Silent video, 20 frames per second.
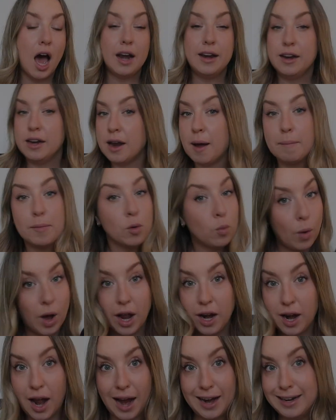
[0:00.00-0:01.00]
number
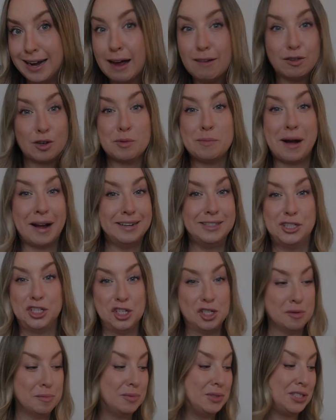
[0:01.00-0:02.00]
one, I never buy
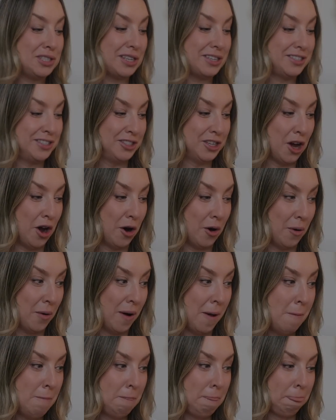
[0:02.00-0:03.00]
dupes,
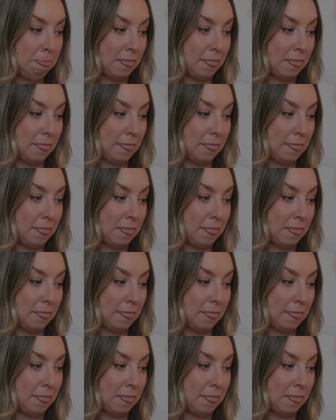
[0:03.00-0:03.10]
so